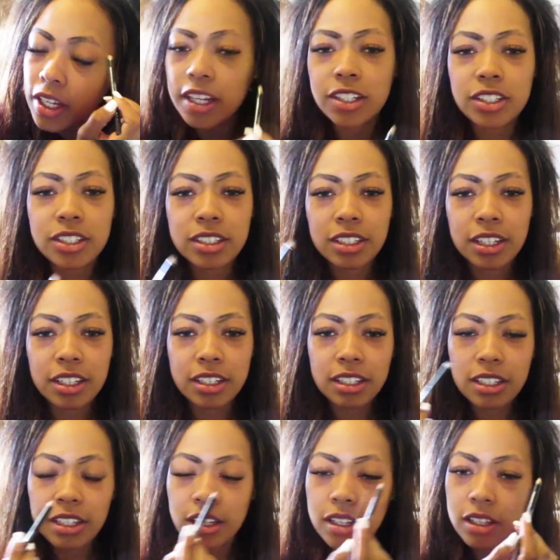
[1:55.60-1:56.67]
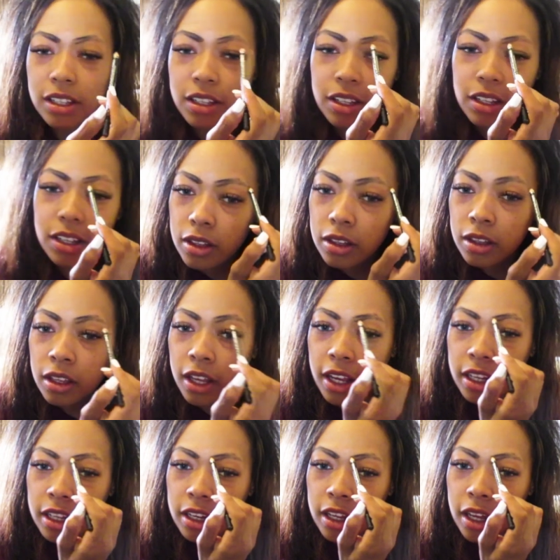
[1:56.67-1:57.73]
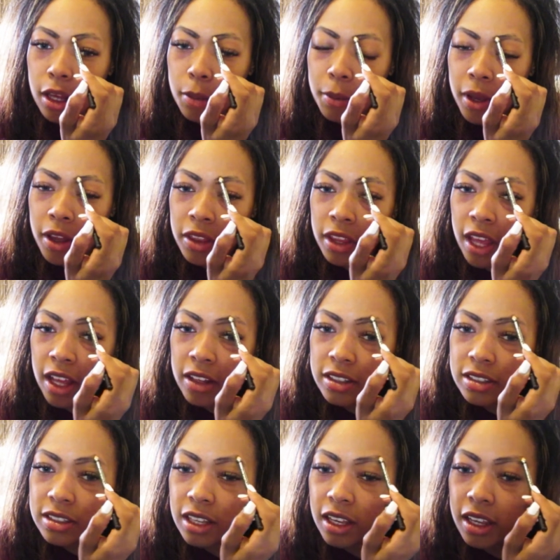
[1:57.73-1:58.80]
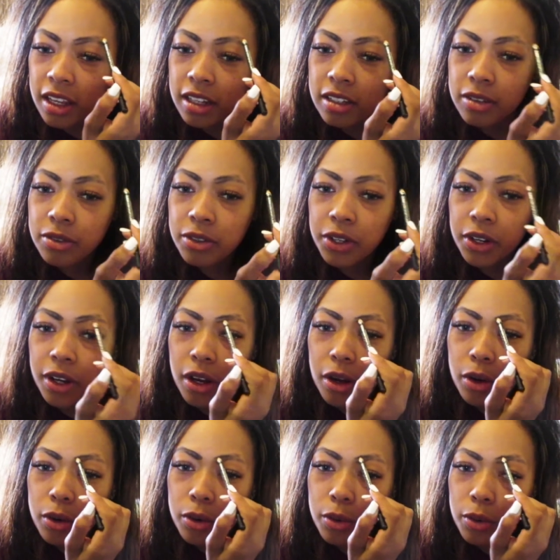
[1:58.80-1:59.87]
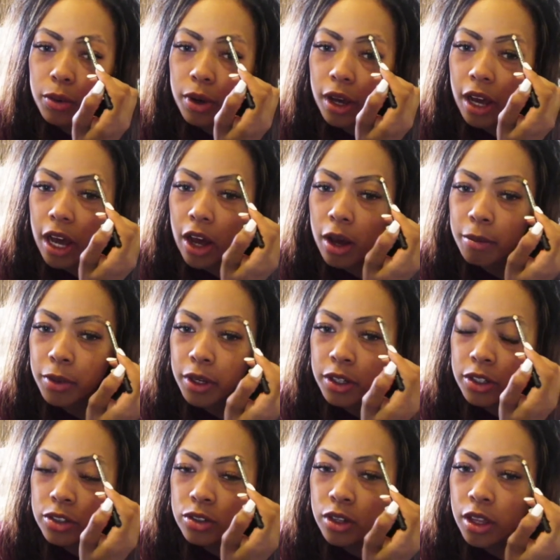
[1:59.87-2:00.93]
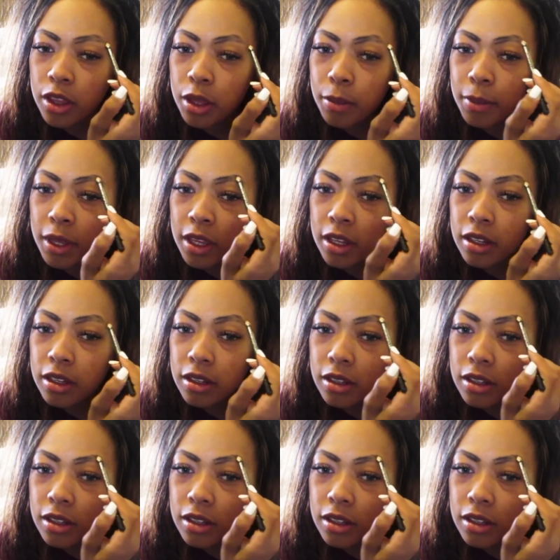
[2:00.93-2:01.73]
I just like to line it up on the outside to figure out how I'm gonna draw them in.